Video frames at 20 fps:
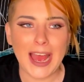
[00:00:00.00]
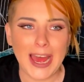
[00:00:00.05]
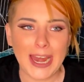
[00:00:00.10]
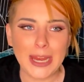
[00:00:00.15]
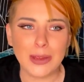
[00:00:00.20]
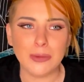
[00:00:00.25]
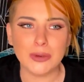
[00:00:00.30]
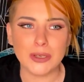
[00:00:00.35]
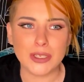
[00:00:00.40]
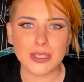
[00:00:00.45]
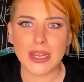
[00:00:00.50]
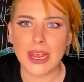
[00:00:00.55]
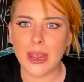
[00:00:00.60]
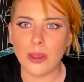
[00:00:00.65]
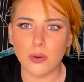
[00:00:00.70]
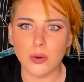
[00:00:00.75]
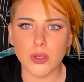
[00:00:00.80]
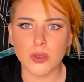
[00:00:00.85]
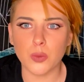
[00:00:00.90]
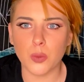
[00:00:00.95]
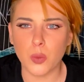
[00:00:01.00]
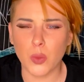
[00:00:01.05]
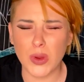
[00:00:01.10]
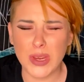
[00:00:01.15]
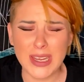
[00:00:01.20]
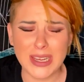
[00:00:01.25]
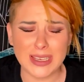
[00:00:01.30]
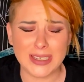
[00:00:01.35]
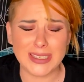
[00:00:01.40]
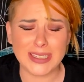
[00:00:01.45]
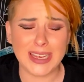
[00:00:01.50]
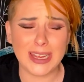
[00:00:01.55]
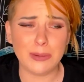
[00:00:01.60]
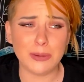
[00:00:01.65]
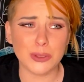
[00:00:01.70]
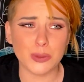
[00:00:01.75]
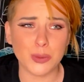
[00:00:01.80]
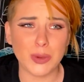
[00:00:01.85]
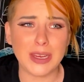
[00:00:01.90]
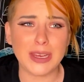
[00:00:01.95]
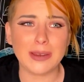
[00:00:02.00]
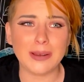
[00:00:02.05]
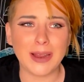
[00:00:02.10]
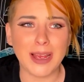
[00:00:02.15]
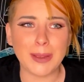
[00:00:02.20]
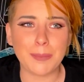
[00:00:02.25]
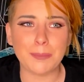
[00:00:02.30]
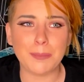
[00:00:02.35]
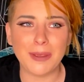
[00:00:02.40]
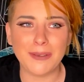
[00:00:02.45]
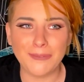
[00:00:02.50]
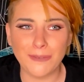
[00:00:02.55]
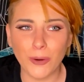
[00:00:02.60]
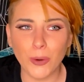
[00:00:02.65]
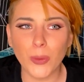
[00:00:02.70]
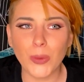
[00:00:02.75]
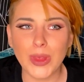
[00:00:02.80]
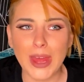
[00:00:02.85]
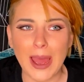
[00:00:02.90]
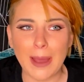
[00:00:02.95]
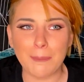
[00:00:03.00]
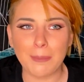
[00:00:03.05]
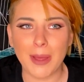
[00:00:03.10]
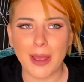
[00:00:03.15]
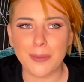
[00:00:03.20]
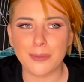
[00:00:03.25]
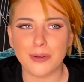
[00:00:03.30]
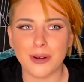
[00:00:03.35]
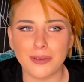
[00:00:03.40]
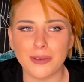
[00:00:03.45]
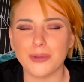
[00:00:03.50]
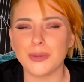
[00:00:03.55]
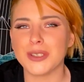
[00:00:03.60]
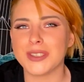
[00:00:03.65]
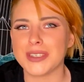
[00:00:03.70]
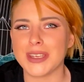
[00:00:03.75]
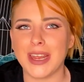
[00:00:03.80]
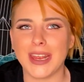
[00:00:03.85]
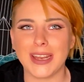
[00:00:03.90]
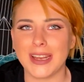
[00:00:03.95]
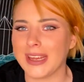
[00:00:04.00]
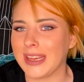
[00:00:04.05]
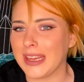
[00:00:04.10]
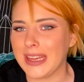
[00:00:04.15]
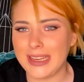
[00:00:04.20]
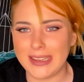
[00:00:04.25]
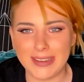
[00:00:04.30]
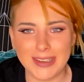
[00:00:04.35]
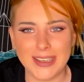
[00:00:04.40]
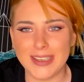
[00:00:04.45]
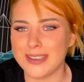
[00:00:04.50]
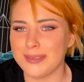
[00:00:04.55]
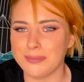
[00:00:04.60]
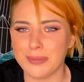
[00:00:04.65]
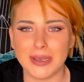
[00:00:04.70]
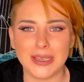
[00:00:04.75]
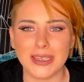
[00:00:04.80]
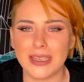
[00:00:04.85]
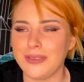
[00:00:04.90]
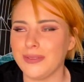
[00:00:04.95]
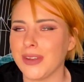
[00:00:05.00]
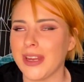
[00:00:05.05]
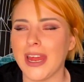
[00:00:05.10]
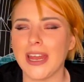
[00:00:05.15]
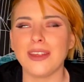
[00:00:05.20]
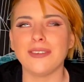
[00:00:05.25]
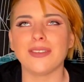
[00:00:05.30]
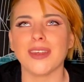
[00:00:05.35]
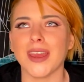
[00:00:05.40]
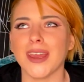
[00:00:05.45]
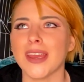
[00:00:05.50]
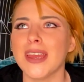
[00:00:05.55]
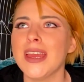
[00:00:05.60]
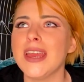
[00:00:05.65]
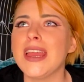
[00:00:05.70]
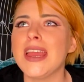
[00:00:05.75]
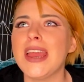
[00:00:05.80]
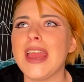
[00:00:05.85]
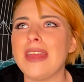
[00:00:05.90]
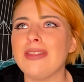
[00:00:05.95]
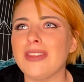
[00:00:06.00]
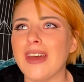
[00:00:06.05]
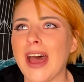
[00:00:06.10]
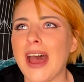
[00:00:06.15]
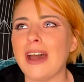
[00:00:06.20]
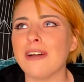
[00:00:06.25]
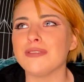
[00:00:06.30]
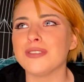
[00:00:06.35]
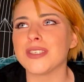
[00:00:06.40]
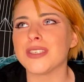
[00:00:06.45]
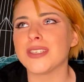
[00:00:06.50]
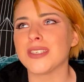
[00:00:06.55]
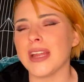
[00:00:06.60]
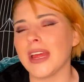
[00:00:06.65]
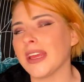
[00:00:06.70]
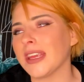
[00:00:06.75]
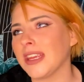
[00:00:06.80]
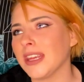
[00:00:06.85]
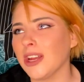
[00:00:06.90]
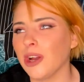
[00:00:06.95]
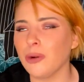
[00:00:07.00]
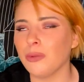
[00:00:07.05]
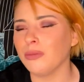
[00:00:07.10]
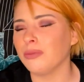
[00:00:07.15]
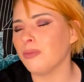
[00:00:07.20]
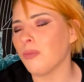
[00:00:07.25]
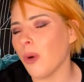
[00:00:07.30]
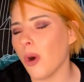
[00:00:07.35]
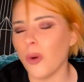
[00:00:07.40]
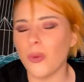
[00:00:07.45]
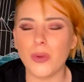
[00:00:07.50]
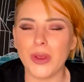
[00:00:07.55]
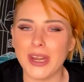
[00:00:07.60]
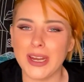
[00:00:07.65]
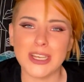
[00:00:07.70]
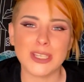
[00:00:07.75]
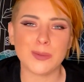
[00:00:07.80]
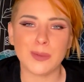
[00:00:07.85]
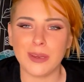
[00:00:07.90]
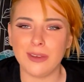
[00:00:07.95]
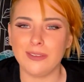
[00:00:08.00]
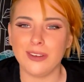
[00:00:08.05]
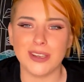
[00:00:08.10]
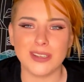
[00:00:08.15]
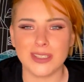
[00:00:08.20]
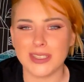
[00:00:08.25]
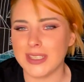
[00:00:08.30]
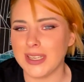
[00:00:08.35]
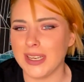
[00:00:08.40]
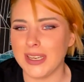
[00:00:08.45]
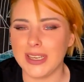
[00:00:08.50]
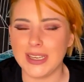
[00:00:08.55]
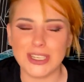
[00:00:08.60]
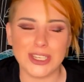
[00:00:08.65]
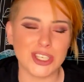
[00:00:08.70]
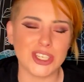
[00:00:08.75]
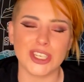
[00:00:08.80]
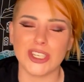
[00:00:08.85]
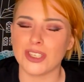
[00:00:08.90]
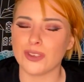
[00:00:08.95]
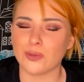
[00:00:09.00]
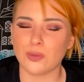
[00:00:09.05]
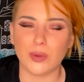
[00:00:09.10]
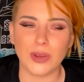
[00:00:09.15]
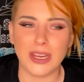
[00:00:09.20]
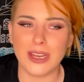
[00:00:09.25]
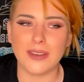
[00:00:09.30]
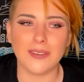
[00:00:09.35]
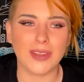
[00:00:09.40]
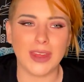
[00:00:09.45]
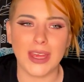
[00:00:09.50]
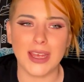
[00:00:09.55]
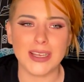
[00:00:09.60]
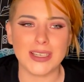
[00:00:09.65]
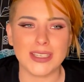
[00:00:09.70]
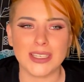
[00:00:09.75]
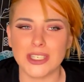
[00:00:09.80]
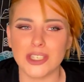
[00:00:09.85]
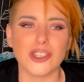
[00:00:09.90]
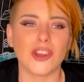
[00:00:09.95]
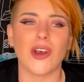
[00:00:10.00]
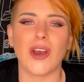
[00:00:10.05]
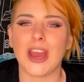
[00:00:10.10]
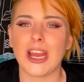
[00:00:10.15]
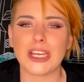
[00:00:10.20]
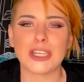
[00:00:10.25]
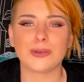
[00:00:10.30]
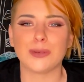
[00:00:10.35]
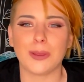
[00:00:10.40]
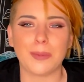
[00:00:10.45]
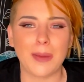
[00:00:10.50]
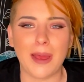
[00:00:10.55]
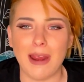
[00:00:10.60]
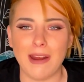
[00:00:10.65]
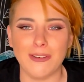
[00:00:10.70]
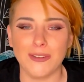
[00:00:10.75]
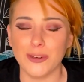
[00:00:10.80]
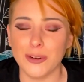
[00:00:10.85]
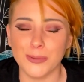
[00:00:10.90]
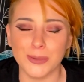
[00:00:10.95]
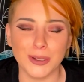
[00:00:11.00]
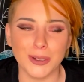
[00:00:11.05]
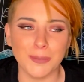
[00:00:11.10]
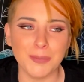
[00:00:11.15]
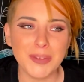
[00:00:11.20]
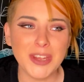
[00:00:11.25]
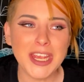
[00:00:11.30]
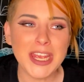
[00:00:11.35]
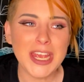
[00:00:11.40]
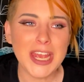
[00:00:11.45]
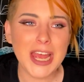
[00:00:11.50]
And it was weird. It was weird. Before that, my brother was saying he didn't believe in anything. The house, what we're experiencing is just weird things. It's not actually paranormal.